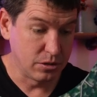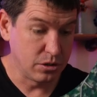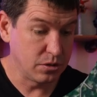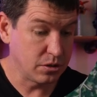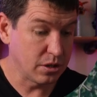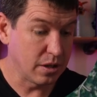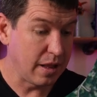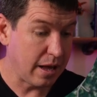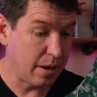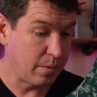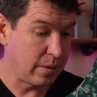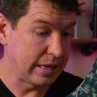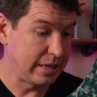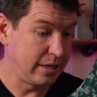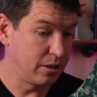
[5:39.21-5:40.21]
So there's a lot
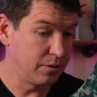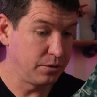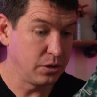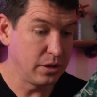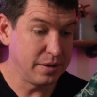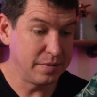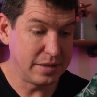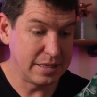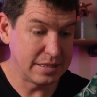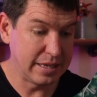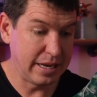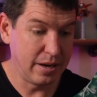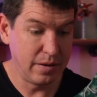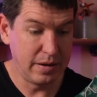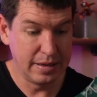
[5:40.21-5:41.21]
right here. If you live in this
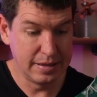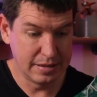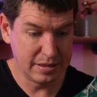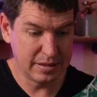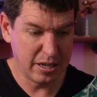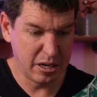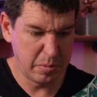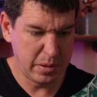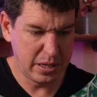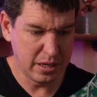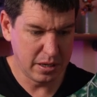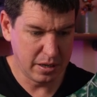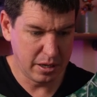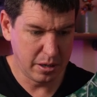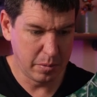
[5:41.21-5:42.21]
area, this is gonna be
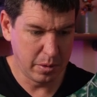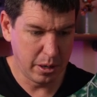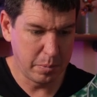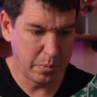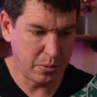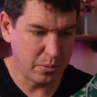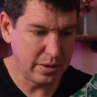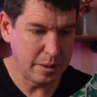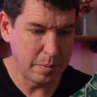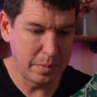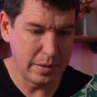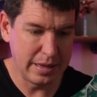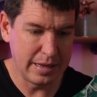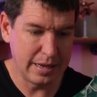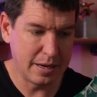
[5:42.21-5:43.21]
a pretty
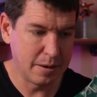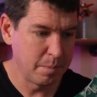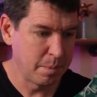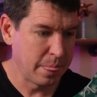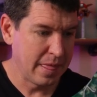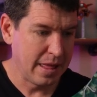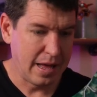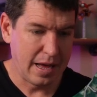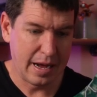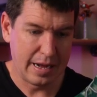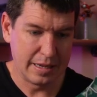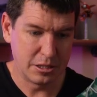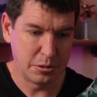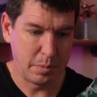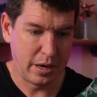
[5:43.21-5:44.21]
big
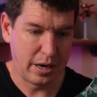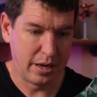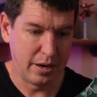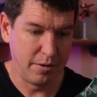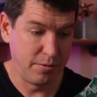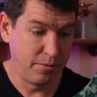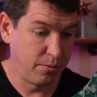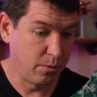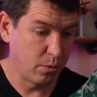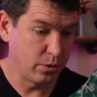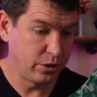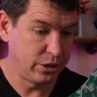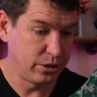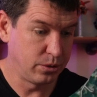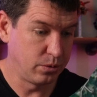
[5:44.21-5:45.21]
hotspot for
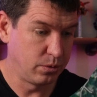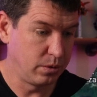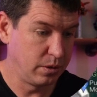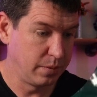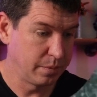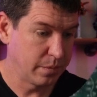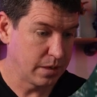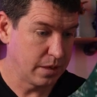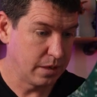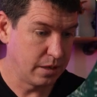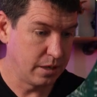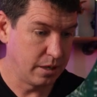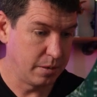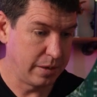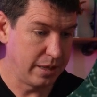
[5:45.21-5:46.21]
you.
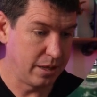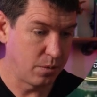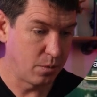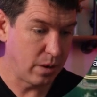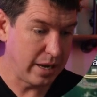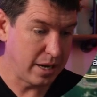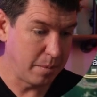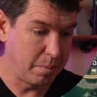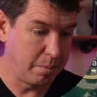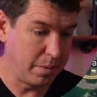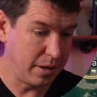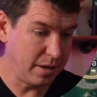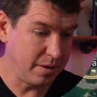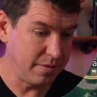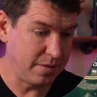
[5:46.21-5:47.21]
And then right
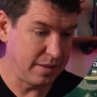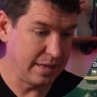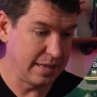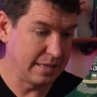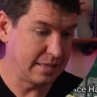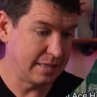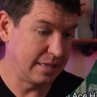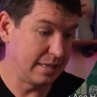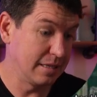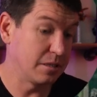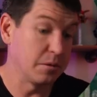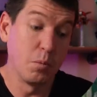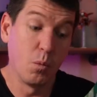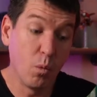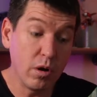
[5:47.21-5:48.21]
above this
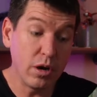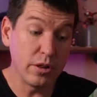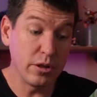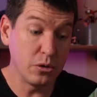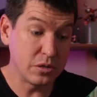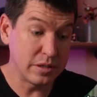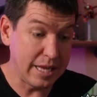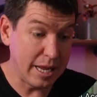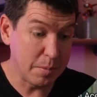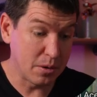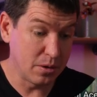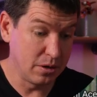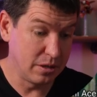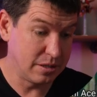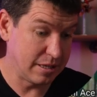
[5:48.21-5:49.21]
is one of those
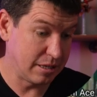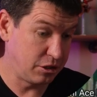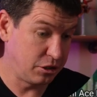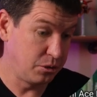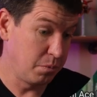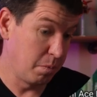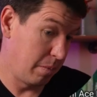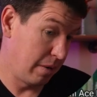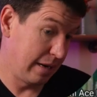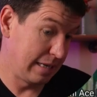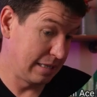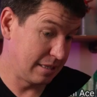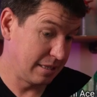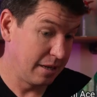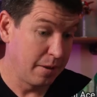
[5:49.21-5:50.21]
neighborhoods that you
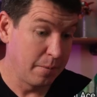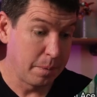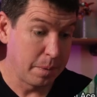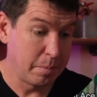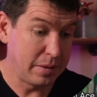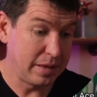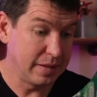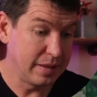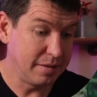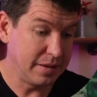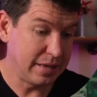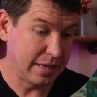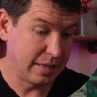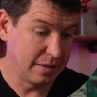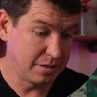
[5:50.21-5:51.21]
might be living in.